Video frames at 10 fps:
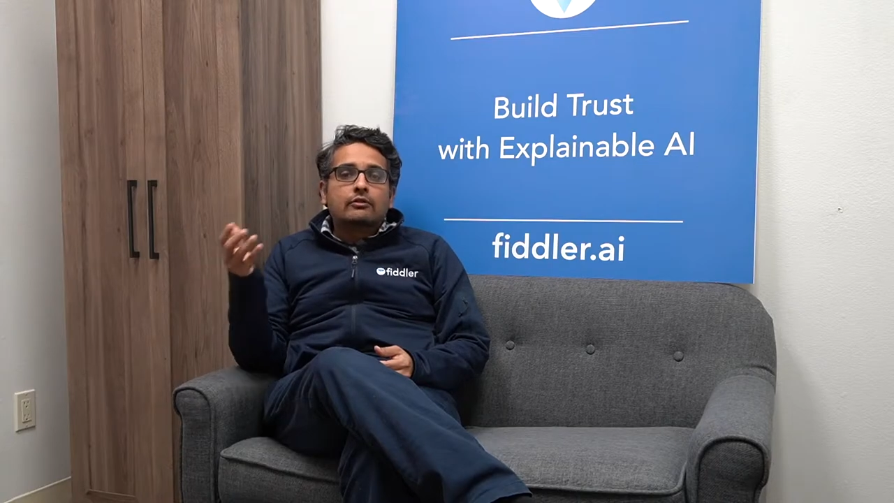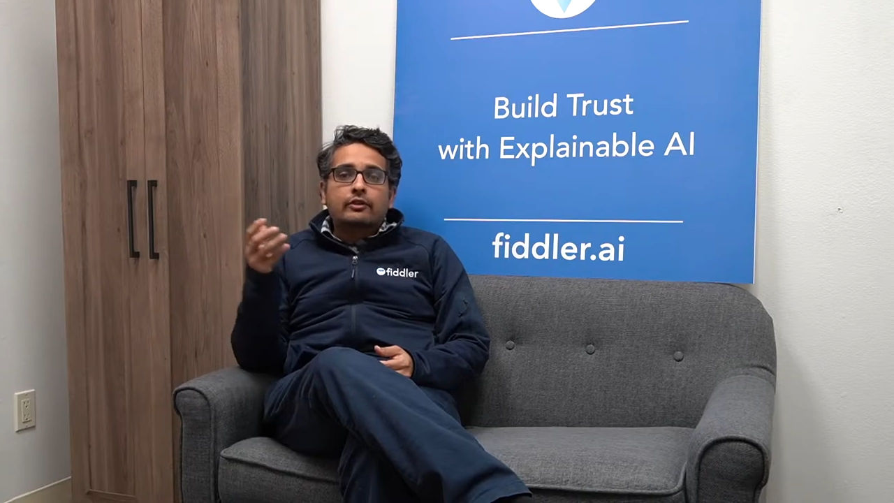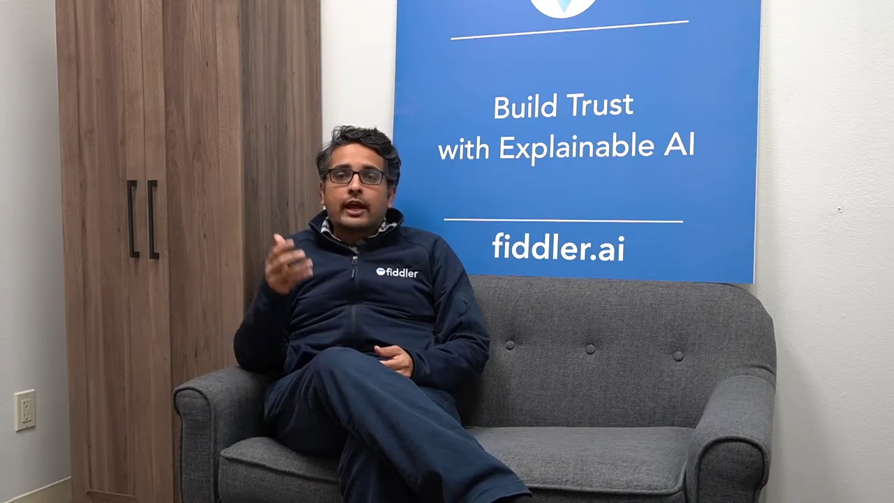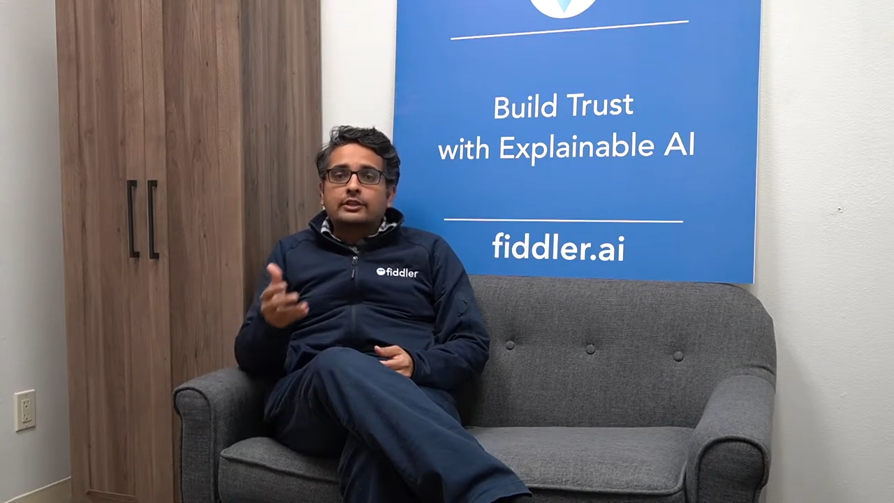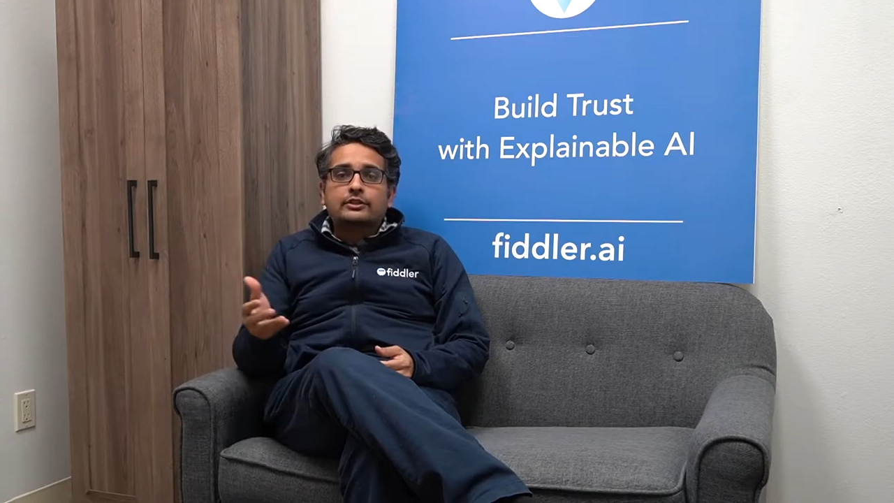
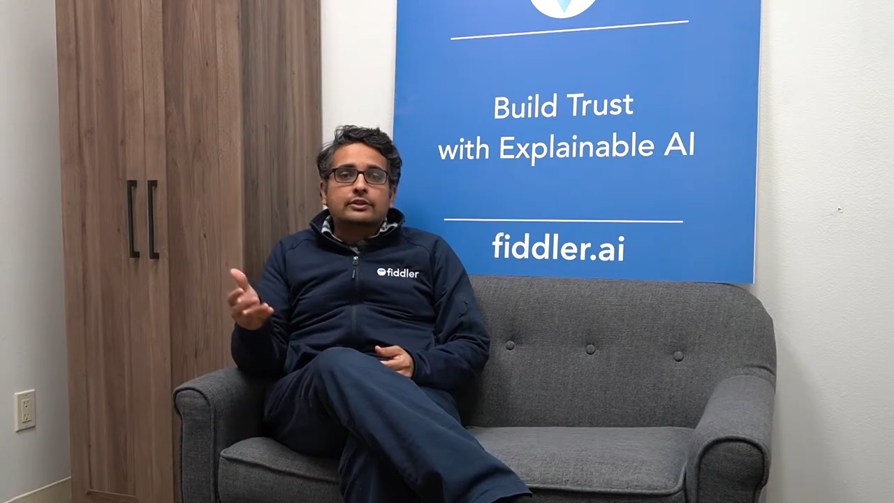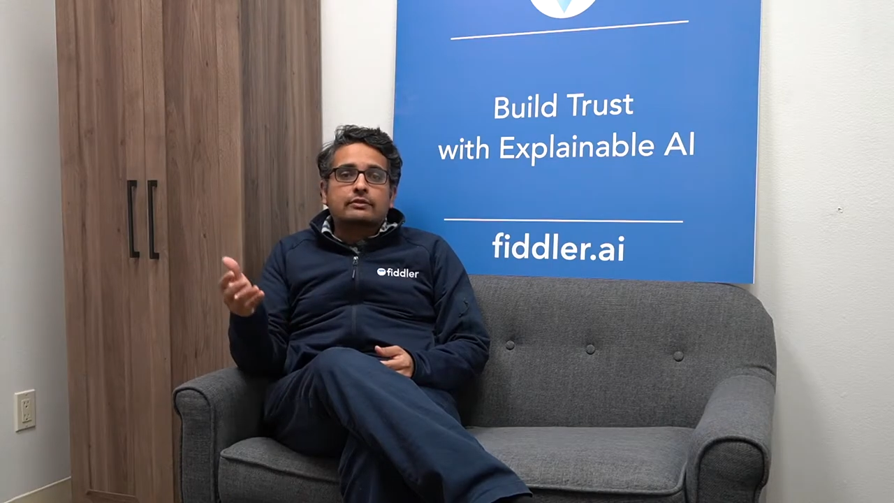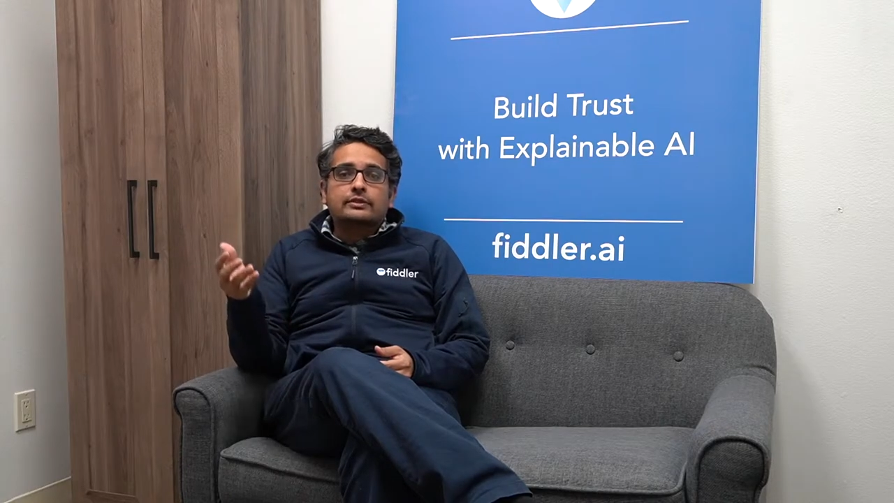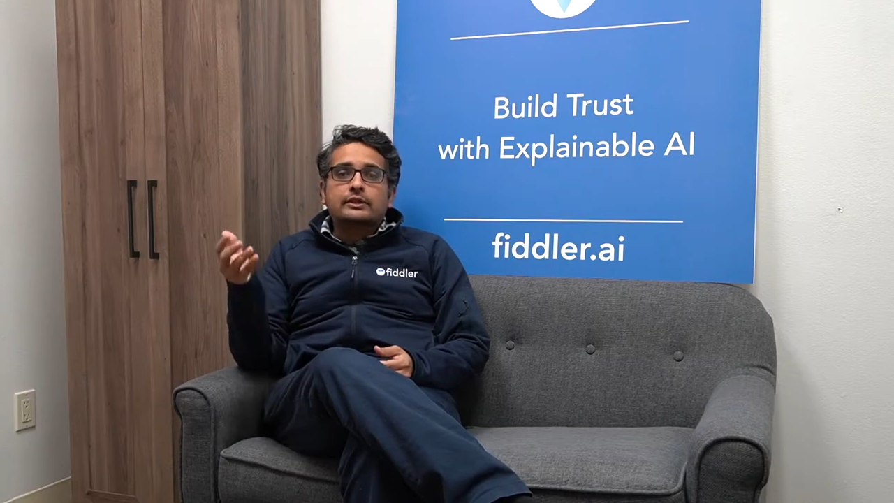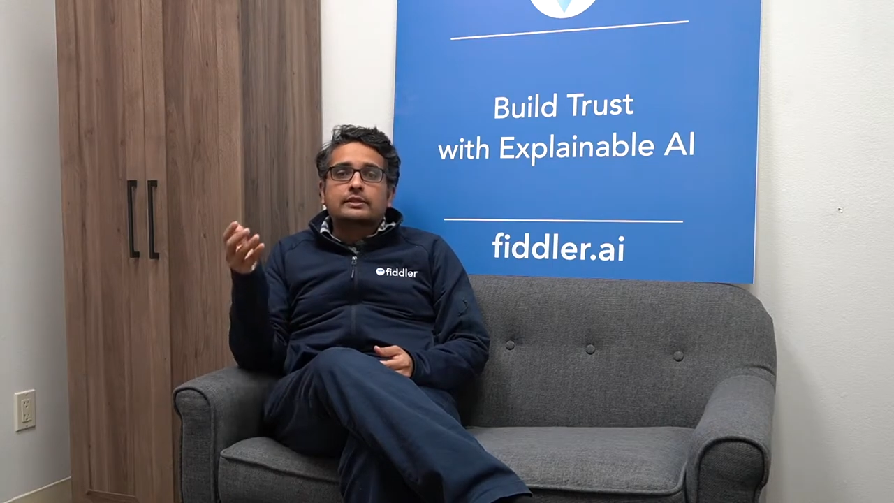financial
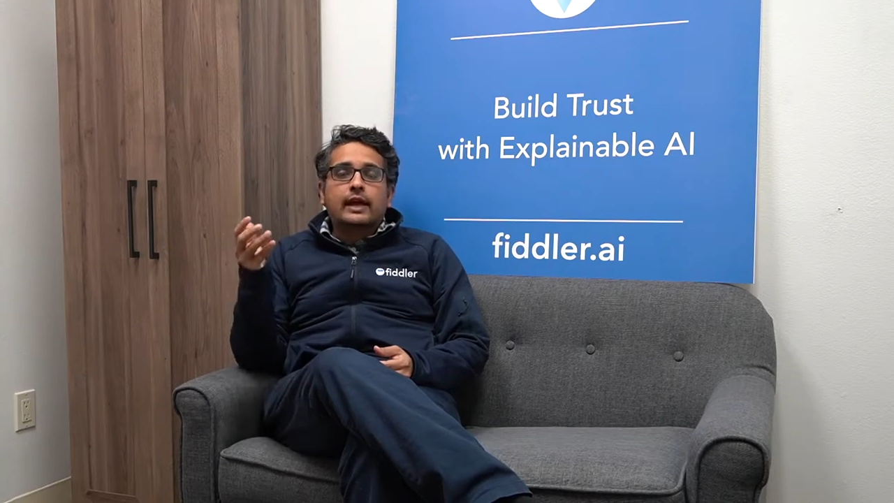services,